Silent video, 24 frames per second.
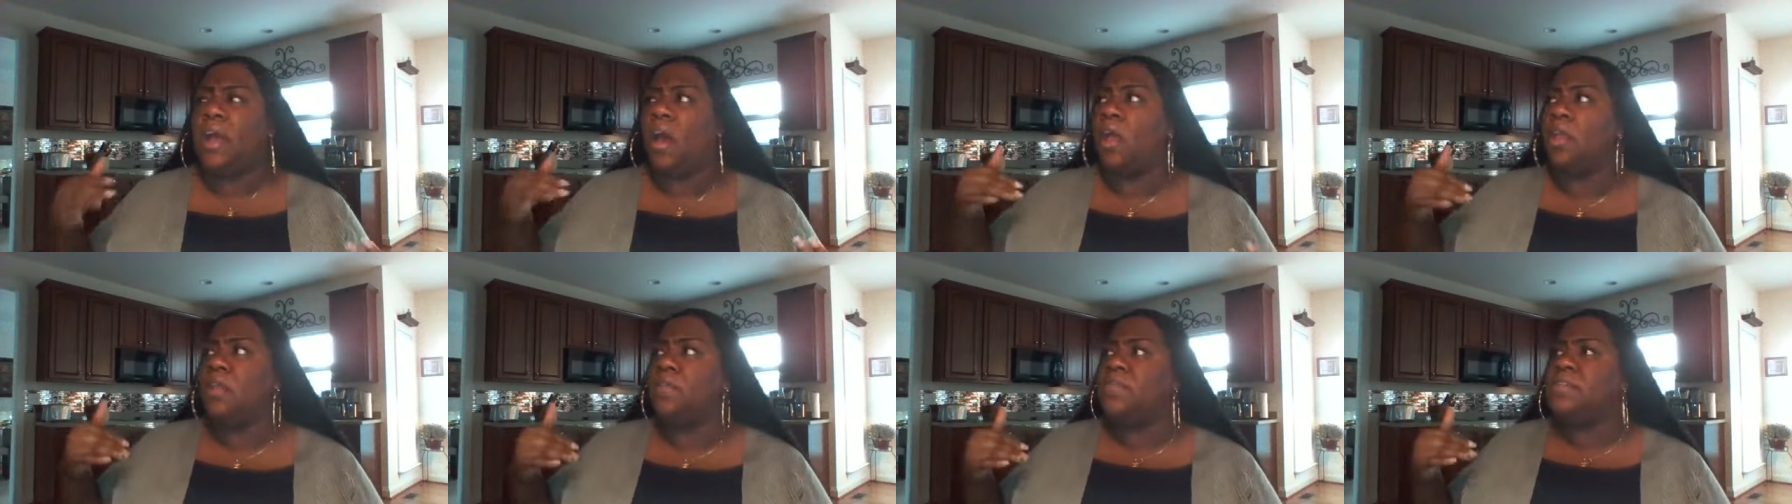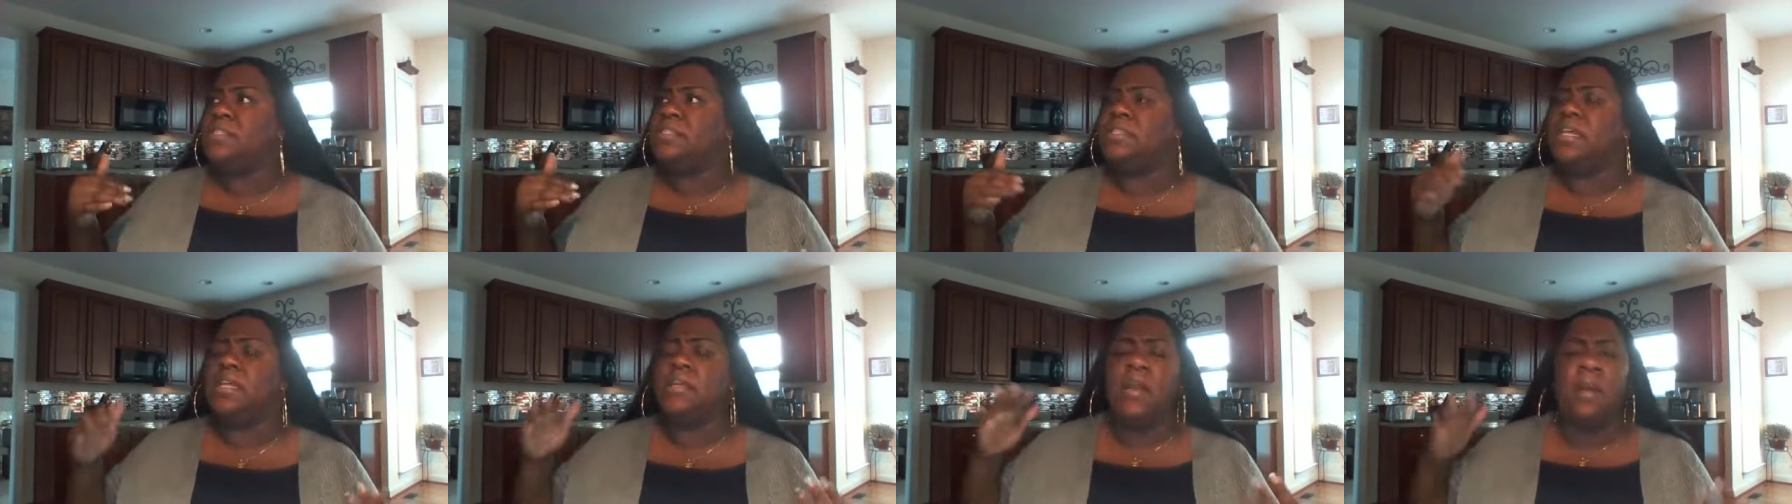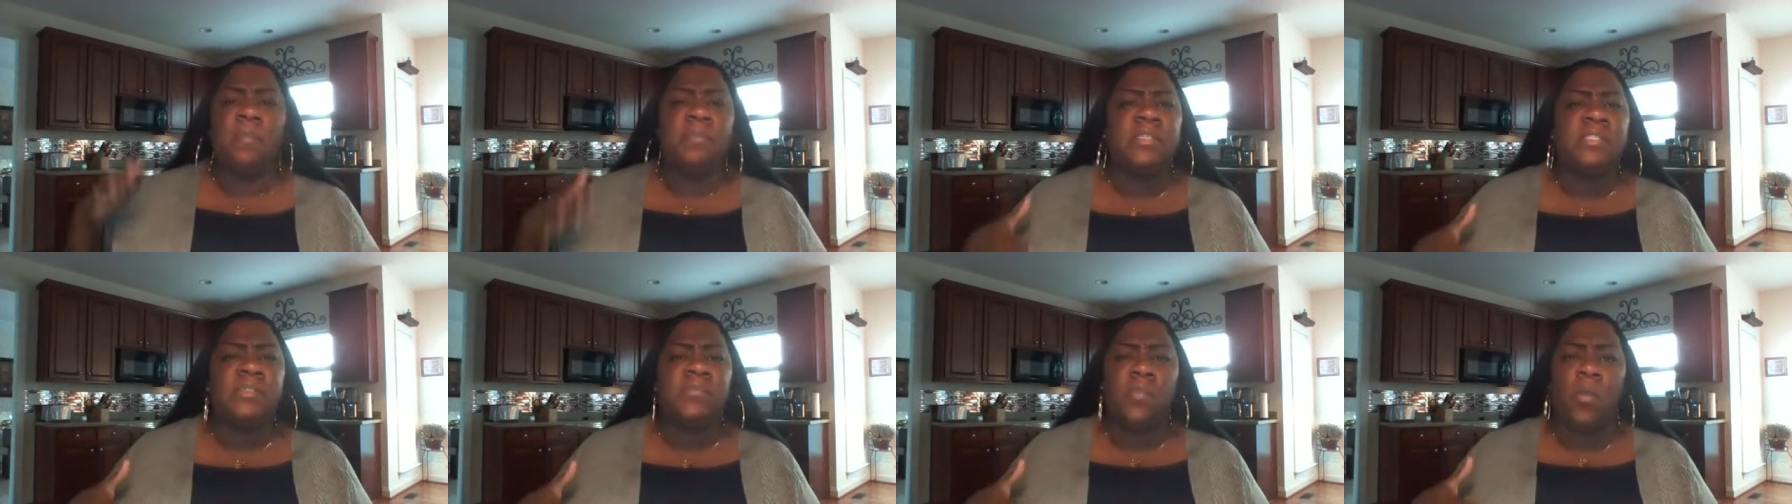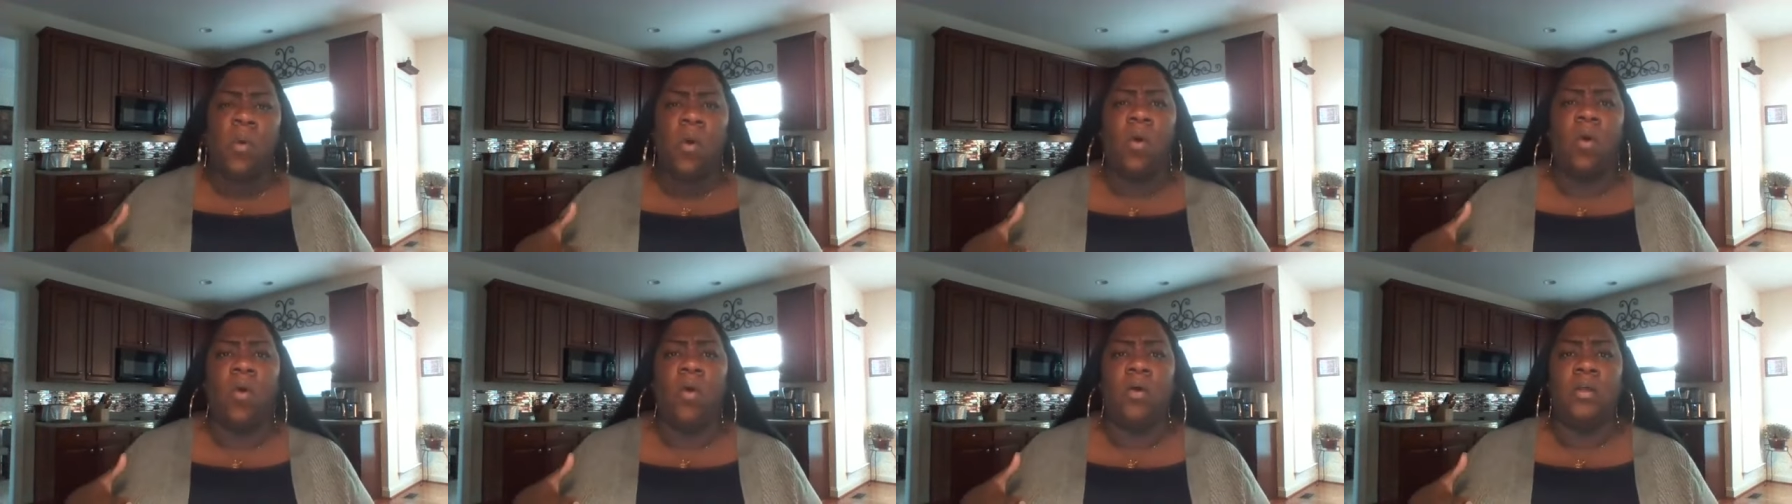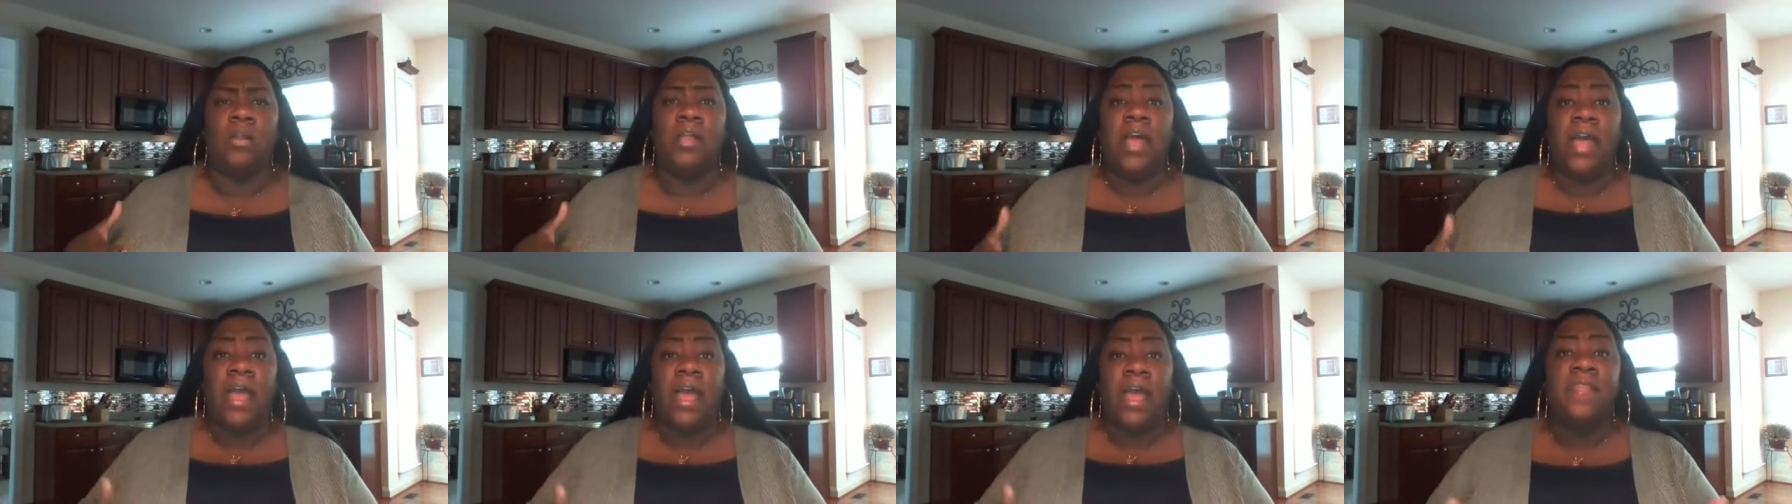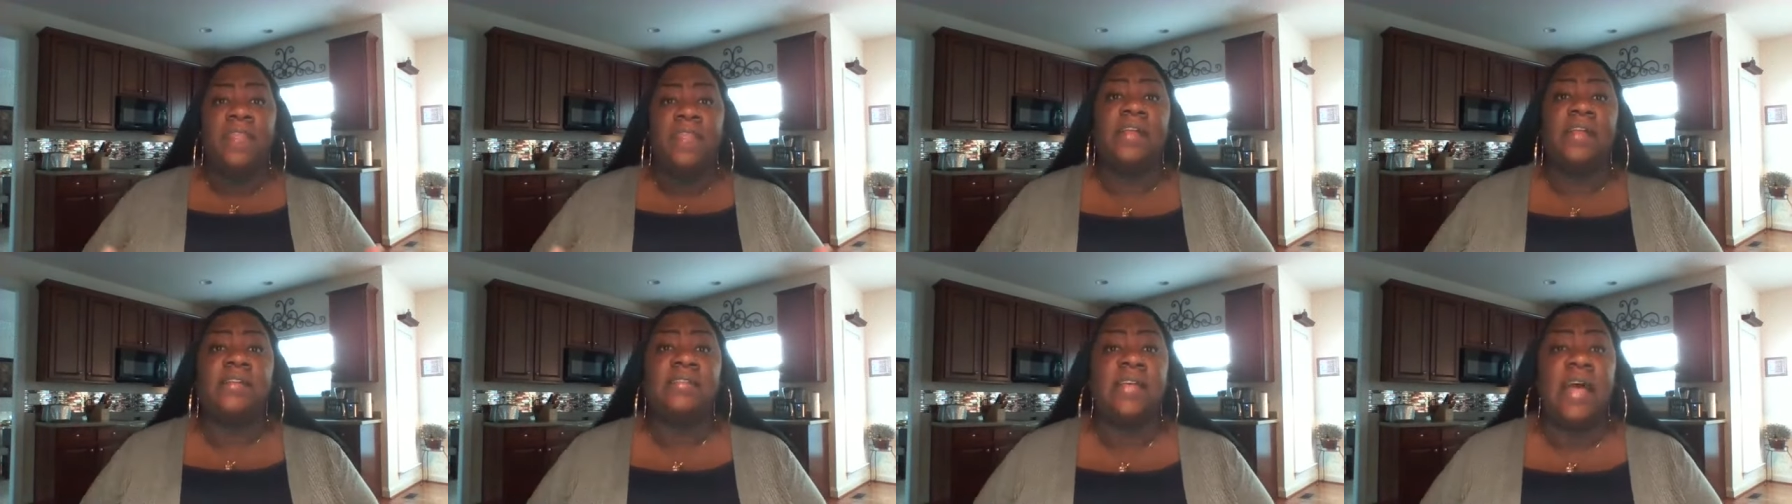like all of a sudden I'm small.
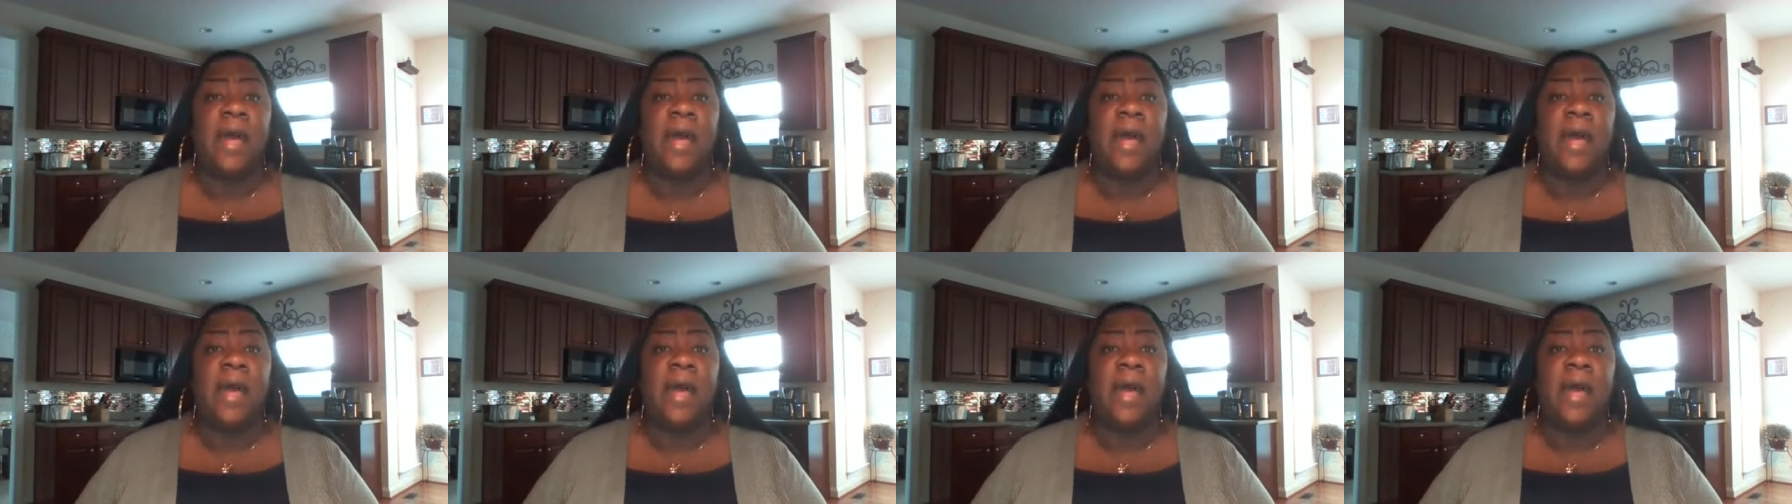And that's